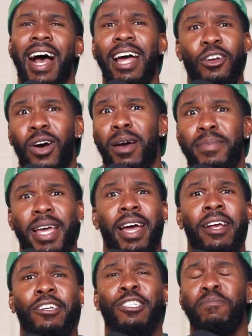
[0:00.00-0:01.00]
I know I'd be
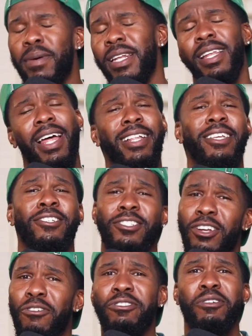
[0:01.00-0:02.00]
out here spending like
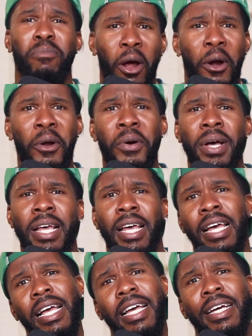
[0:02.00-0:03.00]
there's no tomorrow,
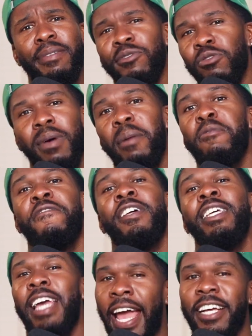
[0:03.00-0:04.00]
and you might be
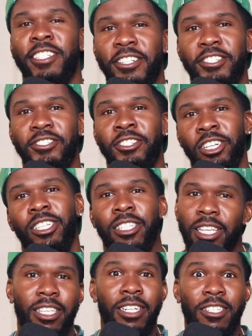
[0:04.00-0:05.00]
feeling anxious
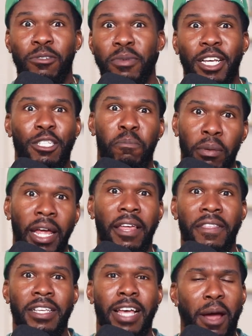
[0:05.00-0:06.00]
just listening to me
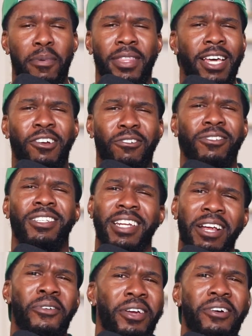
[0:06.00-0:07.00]
explain this hypothetical
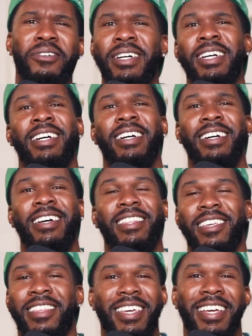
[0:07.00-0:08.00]
scenario.
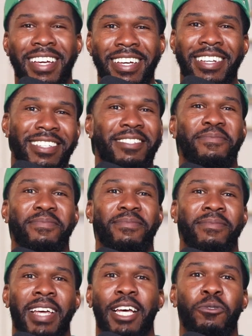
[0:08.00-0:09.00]
The thing is,
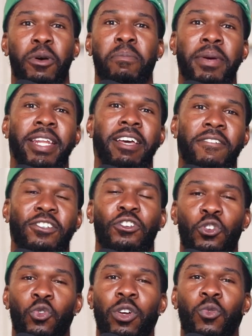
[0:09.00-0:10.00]
that's what many of us
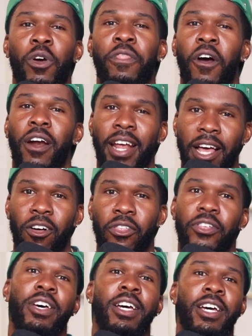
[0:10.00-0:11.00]
are doing with our
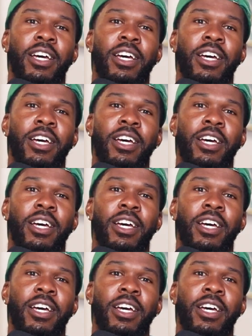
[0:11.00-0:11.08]
health.